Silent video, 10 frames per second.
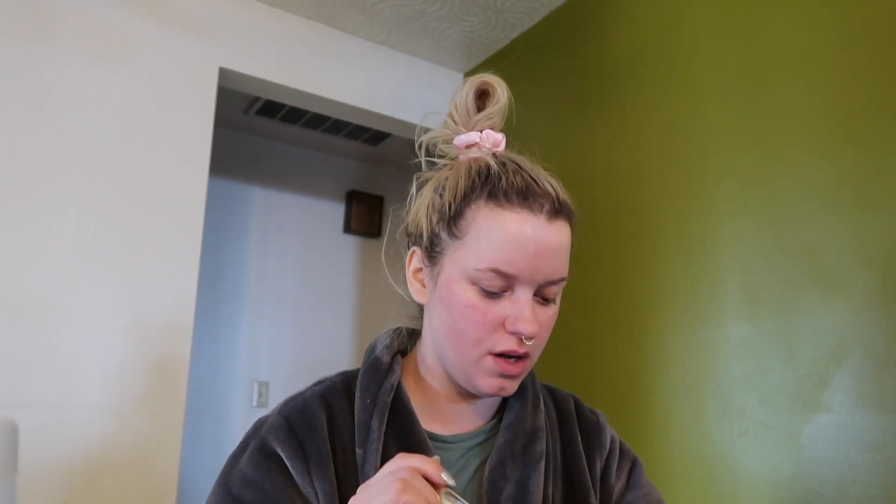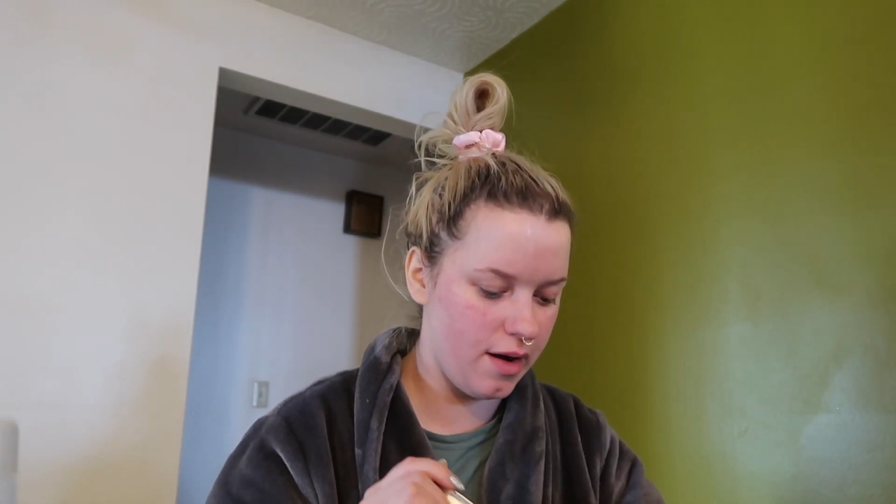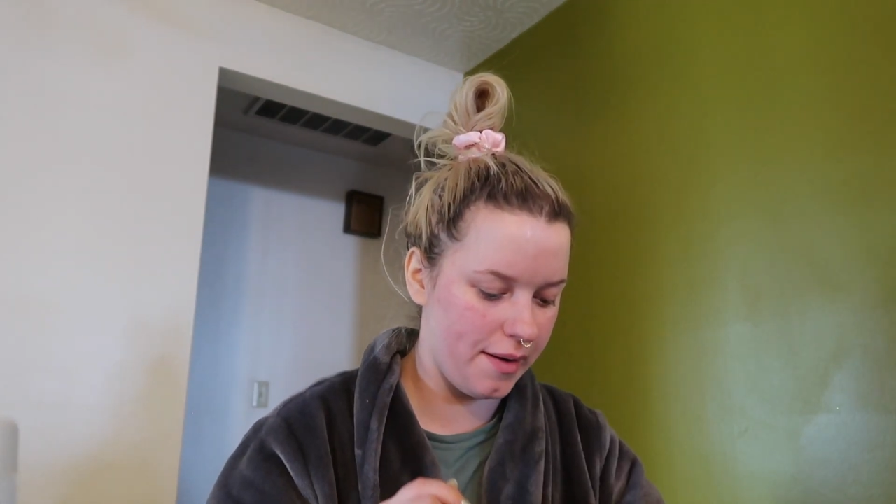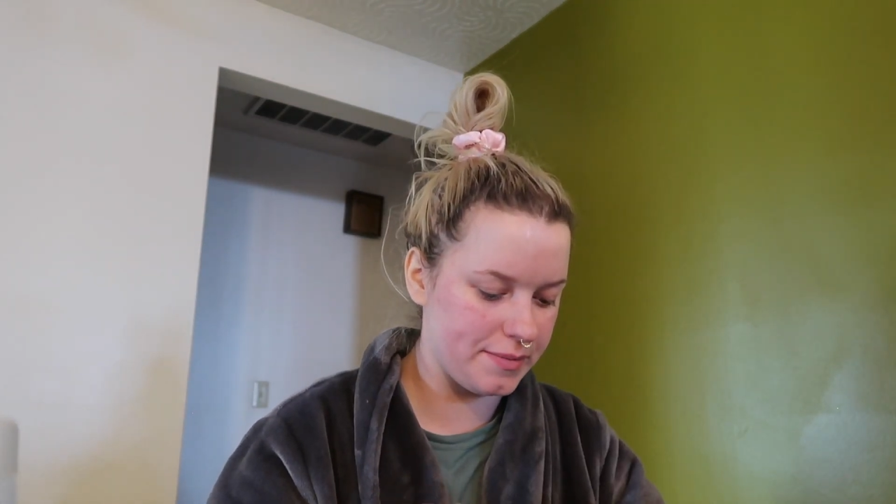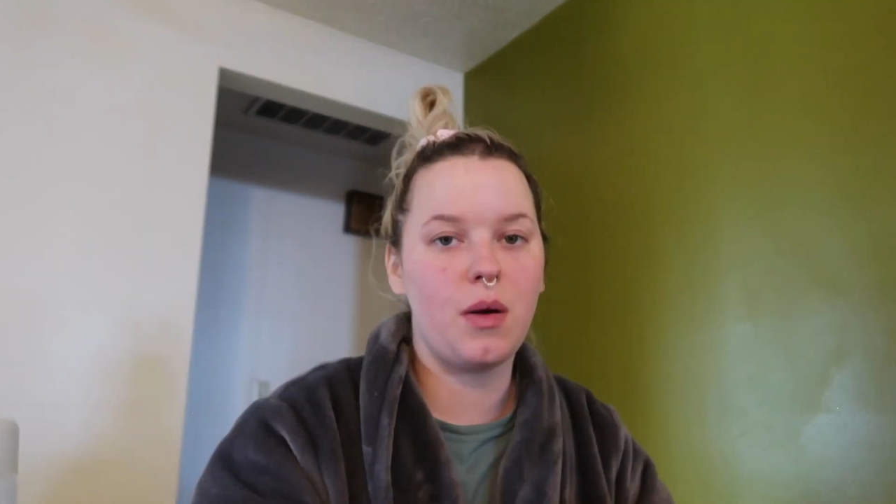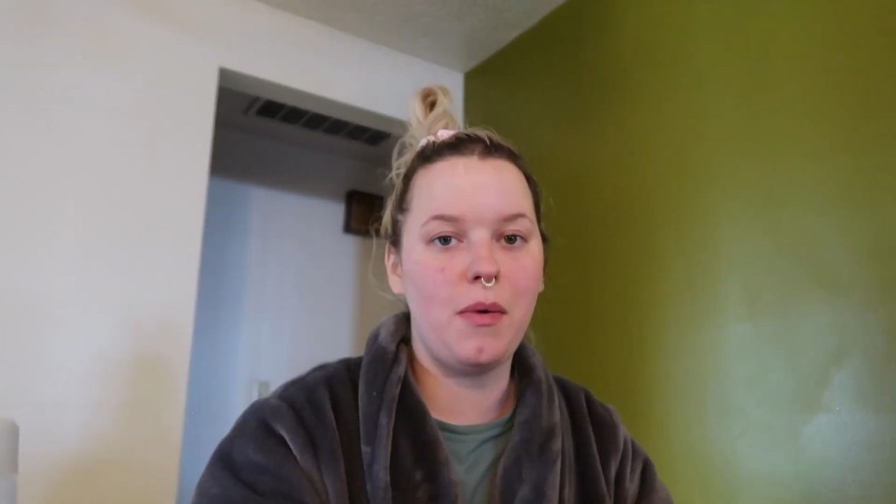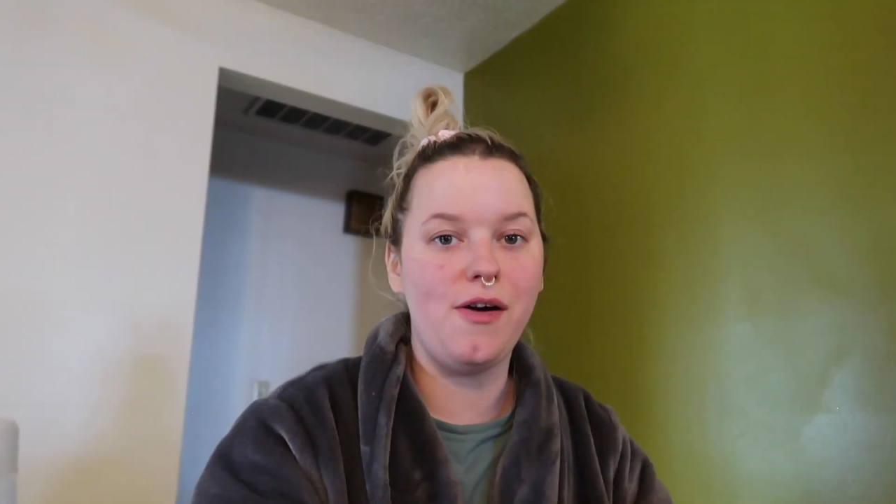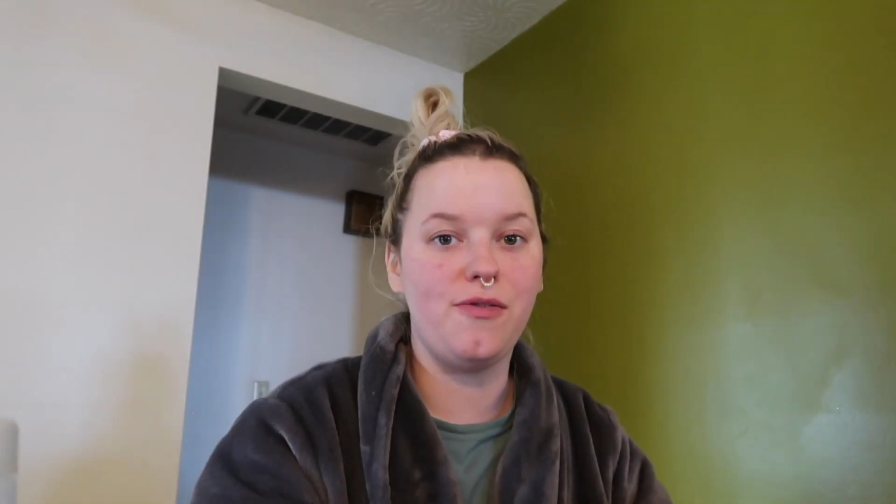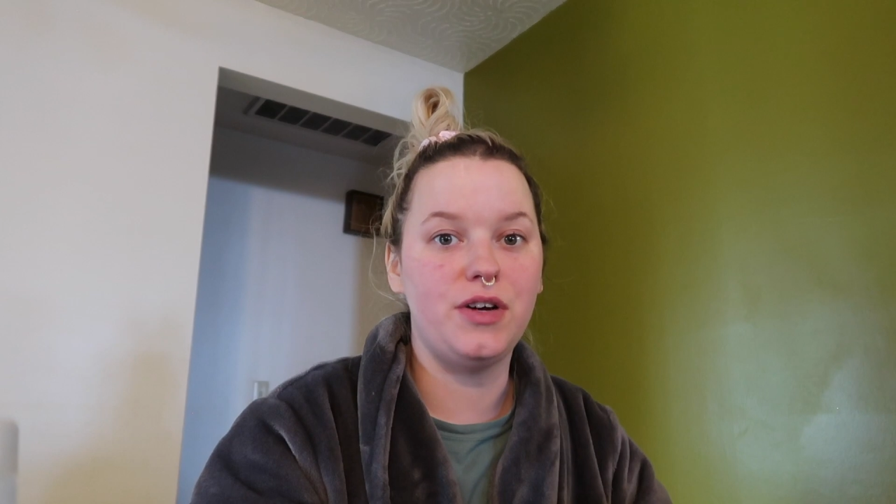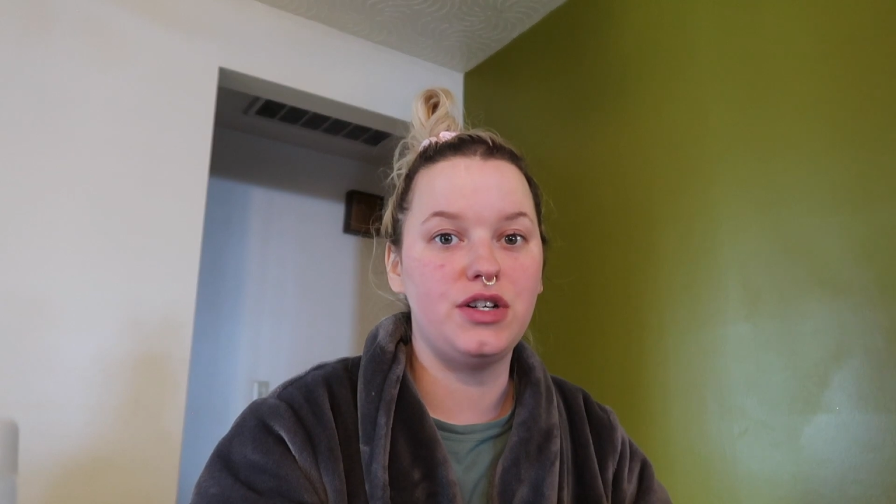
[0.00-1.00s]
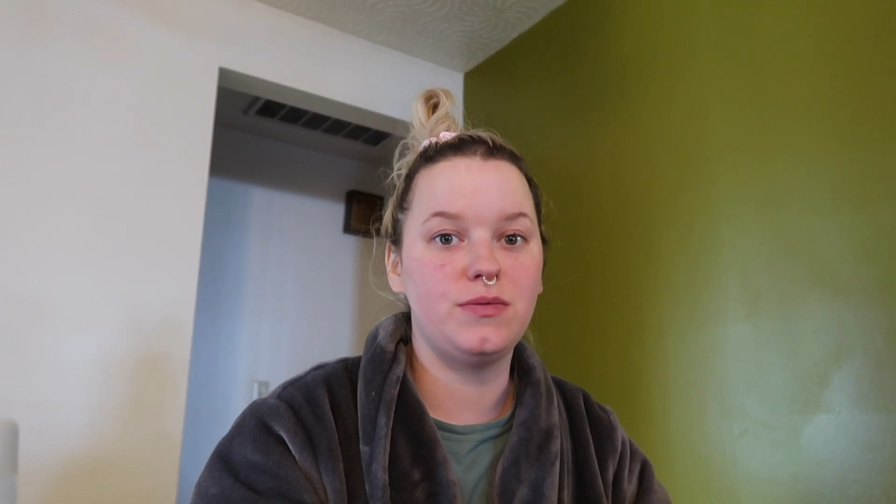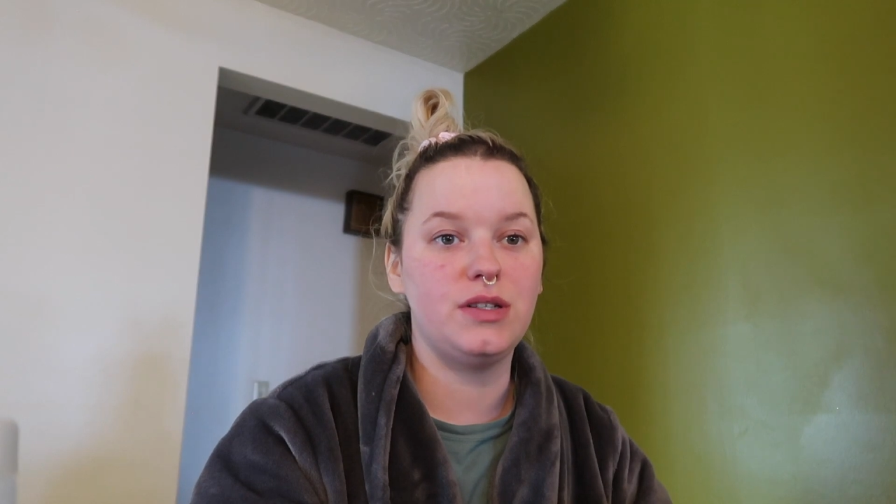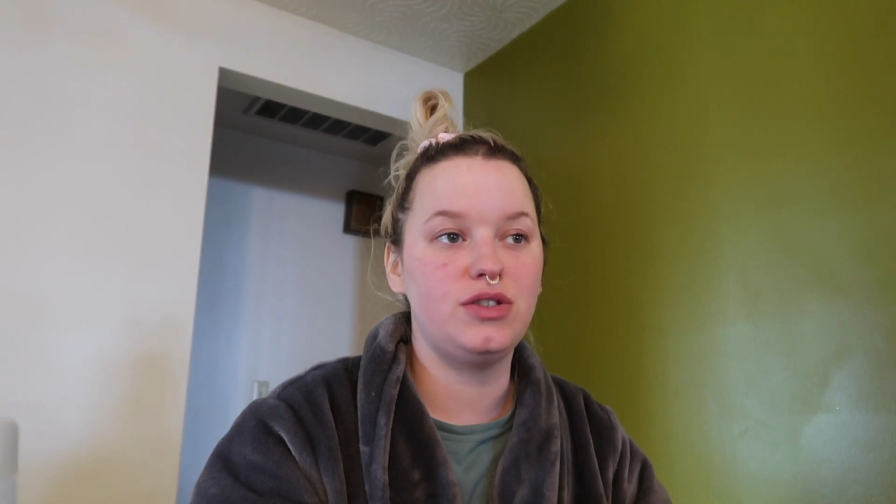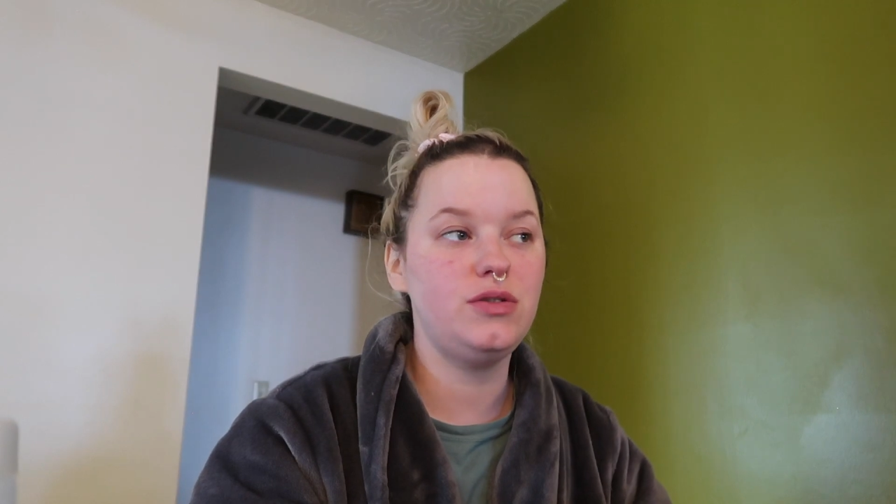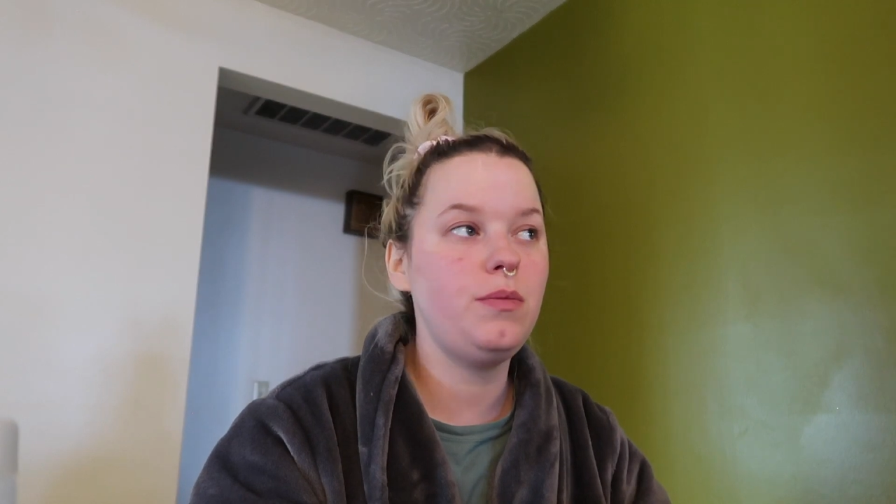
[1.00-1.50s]
Yeah. I'm gonna finish
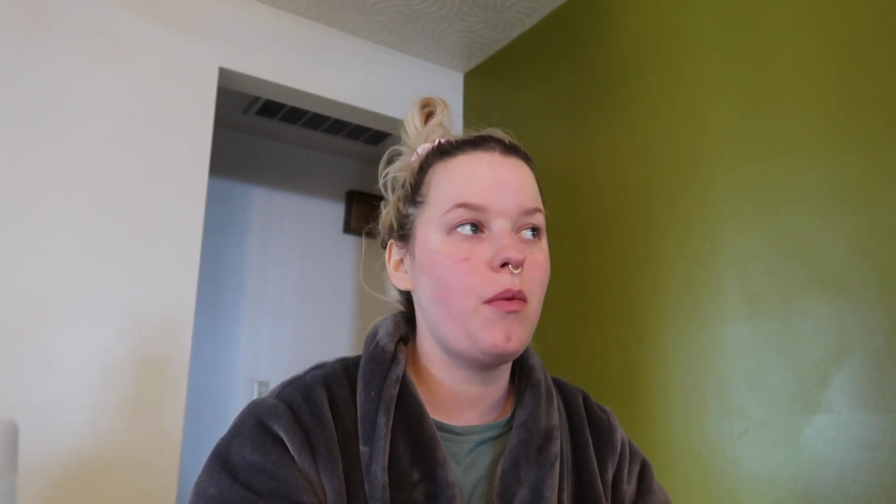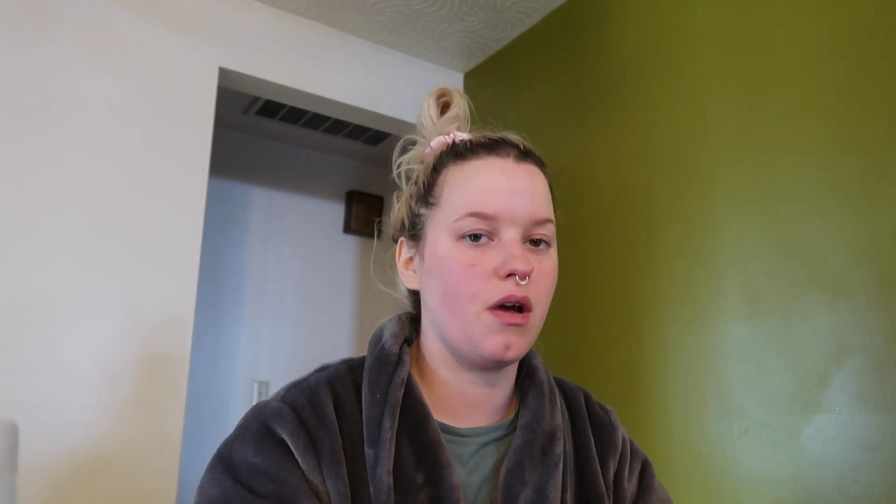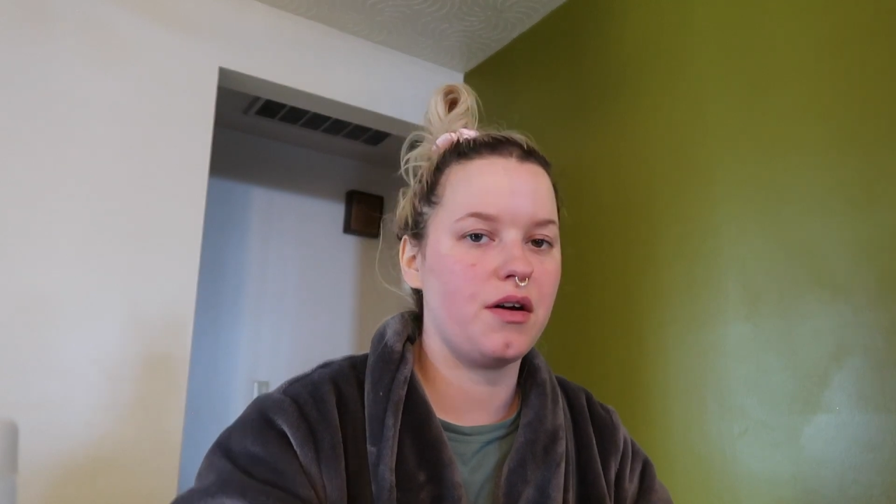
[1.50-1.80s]
my soup.